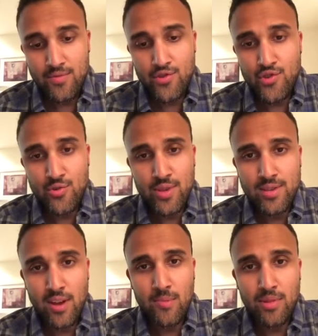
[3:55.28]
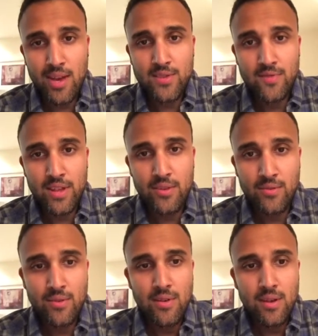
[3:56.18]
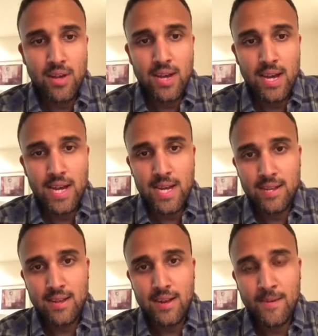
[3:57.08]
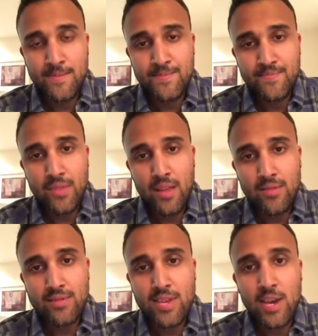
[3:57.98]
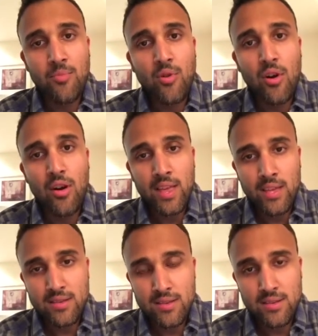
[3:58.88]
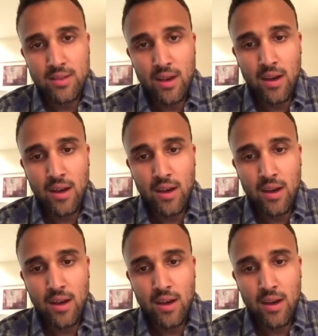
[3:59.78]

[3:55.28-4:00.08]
truly top-class venue. And the Singapore audience,